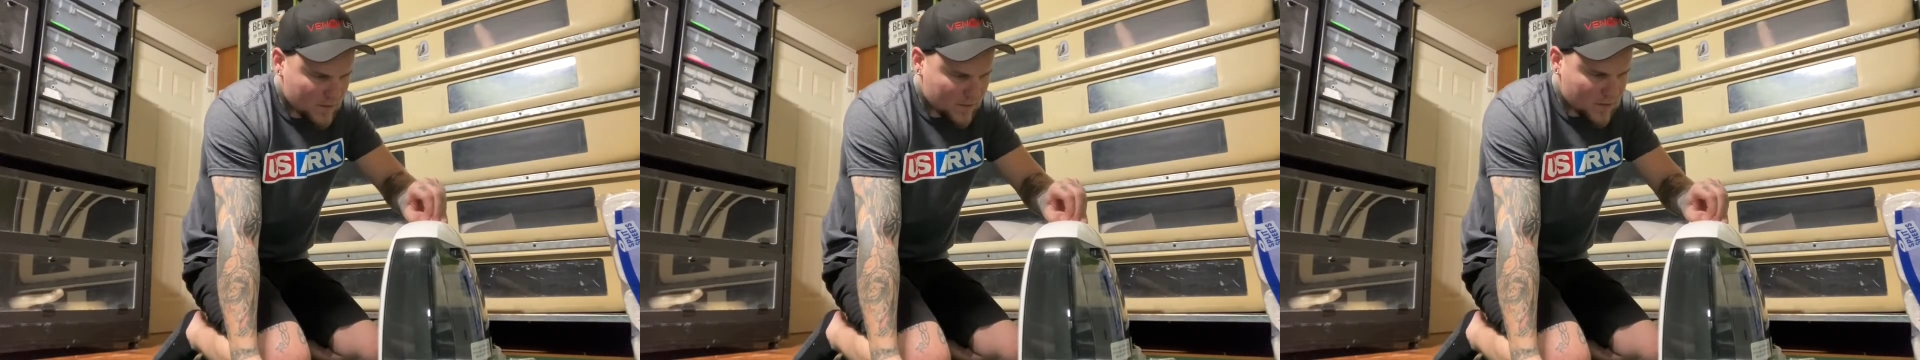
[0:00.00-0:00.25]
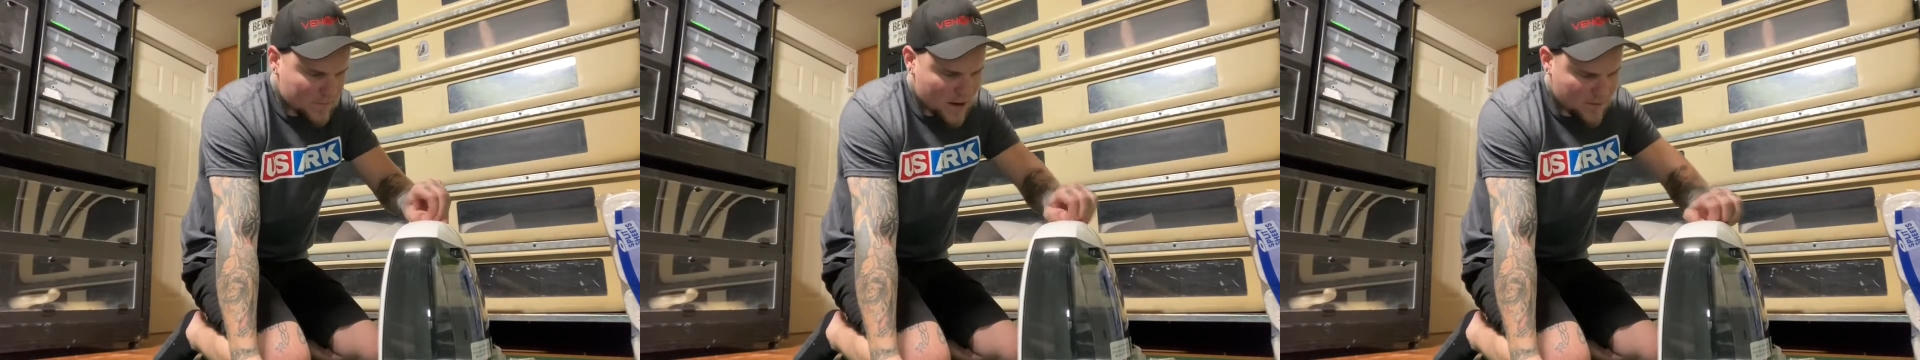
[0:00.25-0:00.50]
So
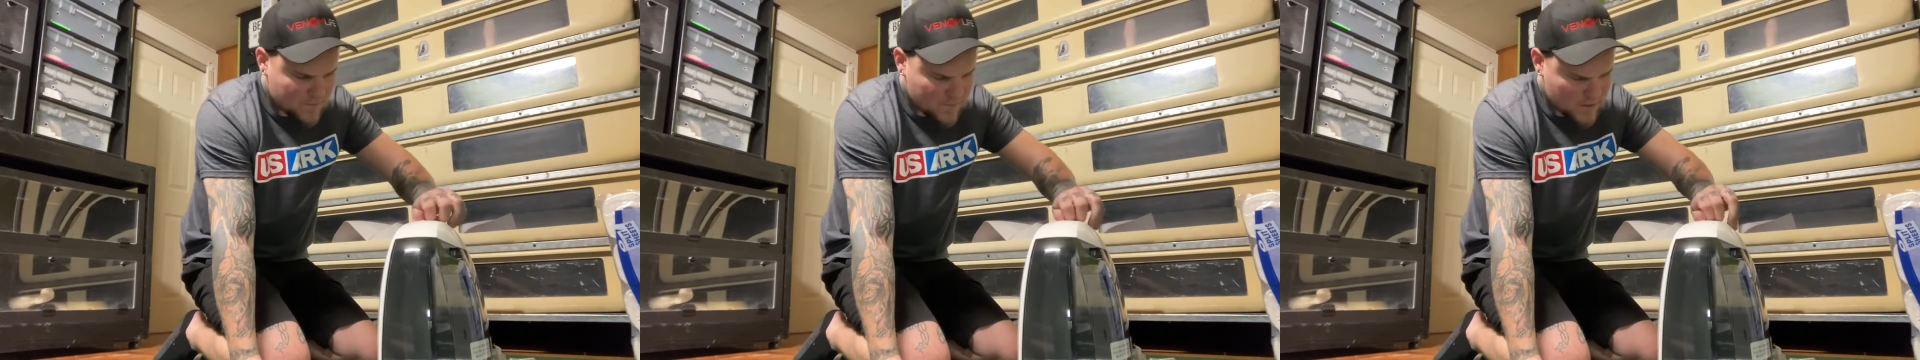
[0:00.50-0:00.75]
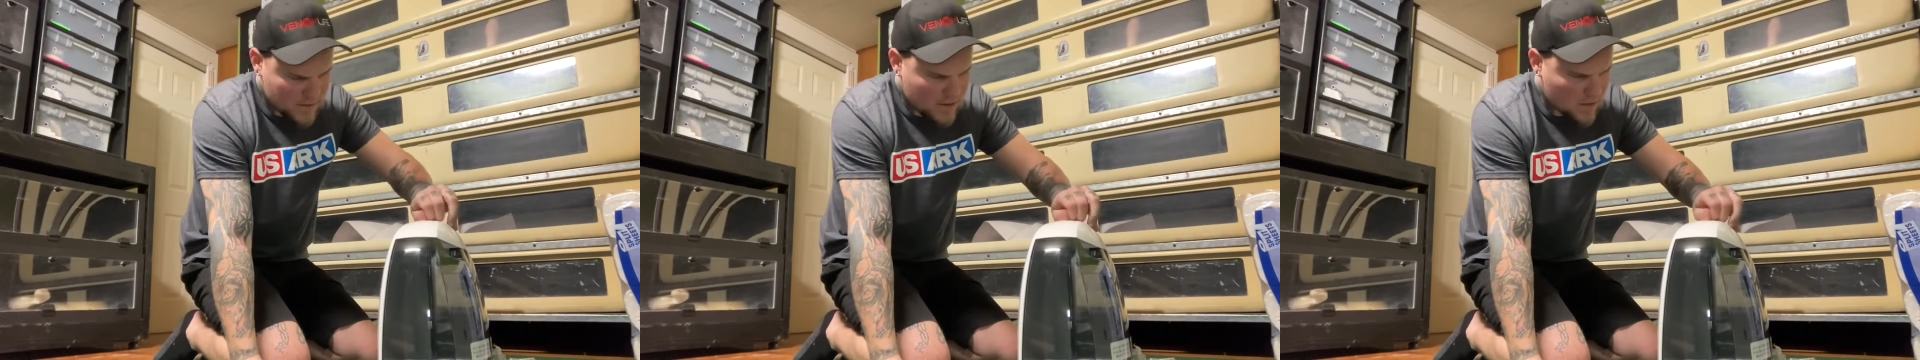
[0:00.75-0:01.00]
I'm not
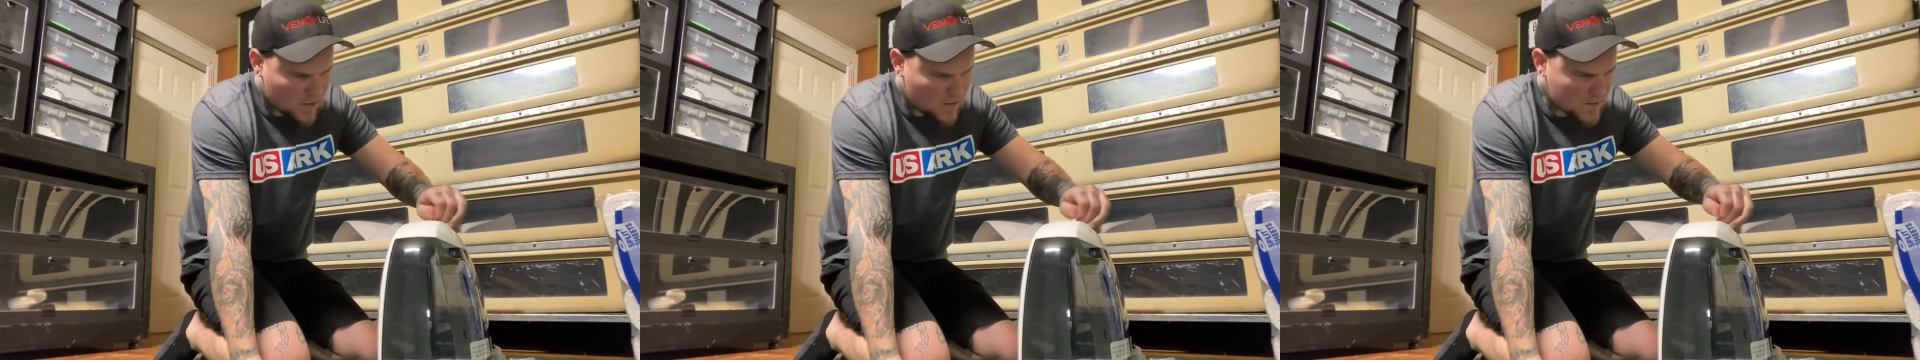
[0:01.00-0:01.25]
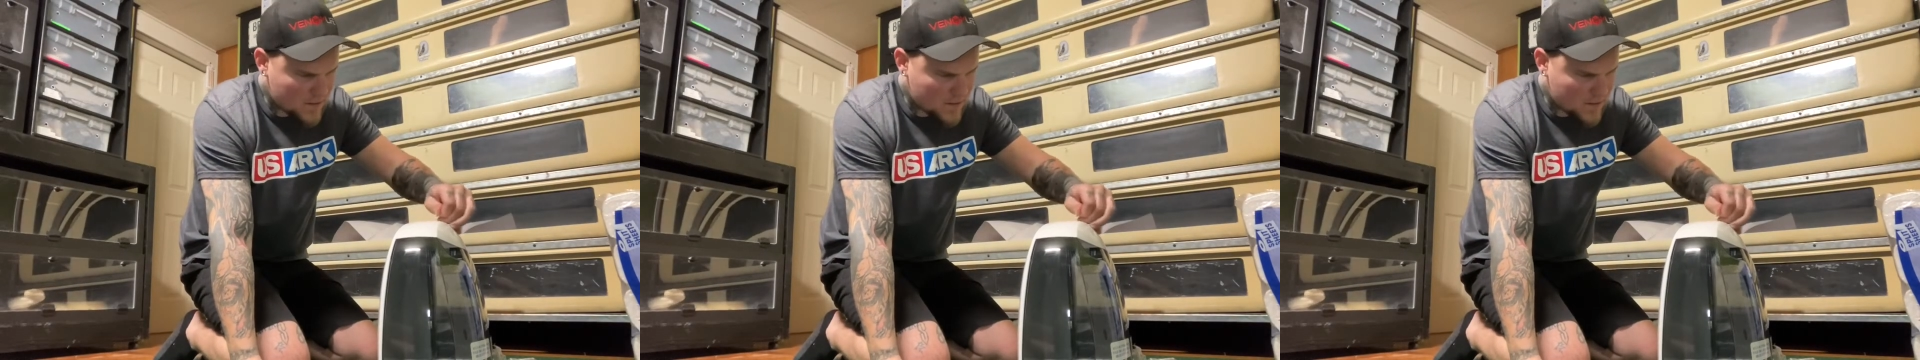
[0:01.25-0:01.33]
filling it all the